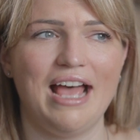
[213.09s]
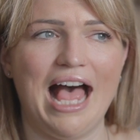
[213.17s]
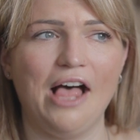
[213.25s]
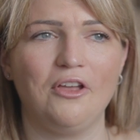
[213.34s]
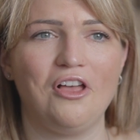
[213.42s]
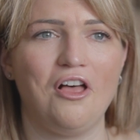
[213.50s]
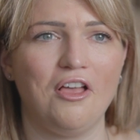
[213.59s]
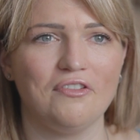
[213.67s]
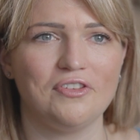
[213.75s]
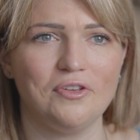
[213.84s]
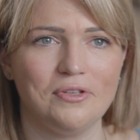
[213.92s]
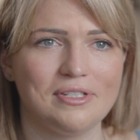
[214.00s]

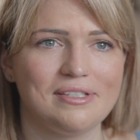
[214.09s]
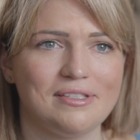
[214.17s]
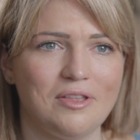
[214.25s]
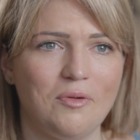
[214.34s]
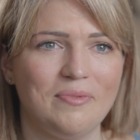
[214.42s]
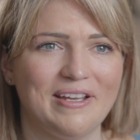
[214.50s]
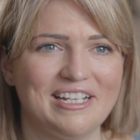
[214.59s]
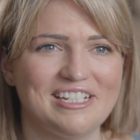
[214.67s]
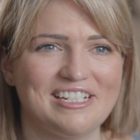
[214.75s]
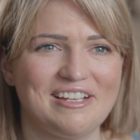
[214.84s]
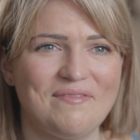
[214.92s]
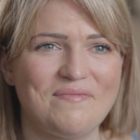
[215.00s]
alcohol-fueled slow
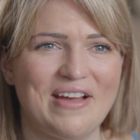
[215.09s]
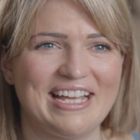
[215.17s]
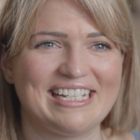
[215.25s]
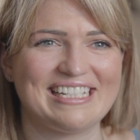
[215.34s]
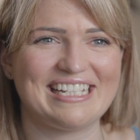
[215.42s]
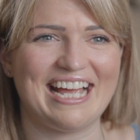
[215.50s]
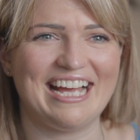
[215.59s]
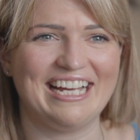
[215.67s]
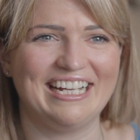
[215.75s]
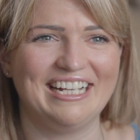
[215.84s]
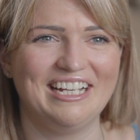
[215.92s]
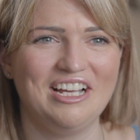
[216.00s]
pitch, but
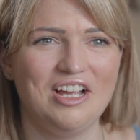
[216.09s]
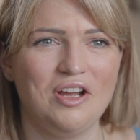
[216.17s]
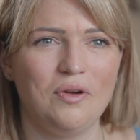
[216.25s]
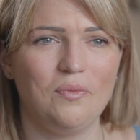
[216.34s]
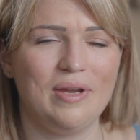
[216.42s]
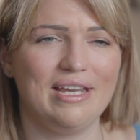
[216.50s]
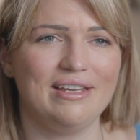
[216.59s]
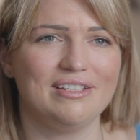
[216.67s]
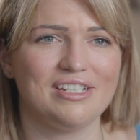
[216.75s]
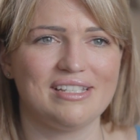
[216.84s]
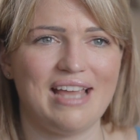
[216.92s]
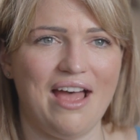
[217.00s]
uh, we
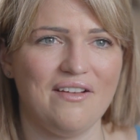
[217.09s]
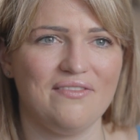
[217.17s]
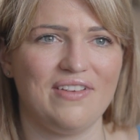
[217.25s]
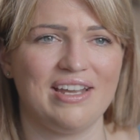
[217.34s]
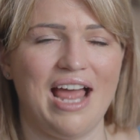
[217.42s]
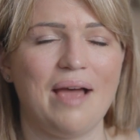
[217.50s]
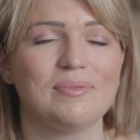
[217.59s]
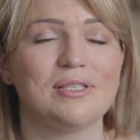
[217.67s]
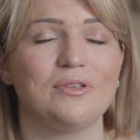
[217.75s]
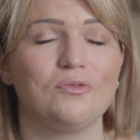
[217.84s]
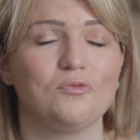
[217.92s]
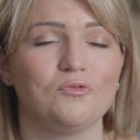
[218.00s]
just have an
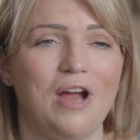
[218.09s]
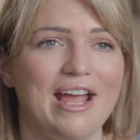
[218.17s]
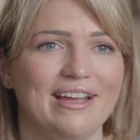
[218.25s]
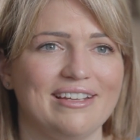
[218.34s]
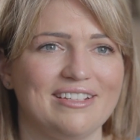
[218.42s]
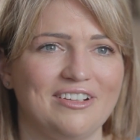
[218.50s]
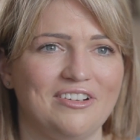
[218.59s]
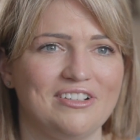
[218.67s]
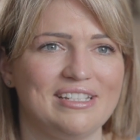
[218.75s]
absolute riot on our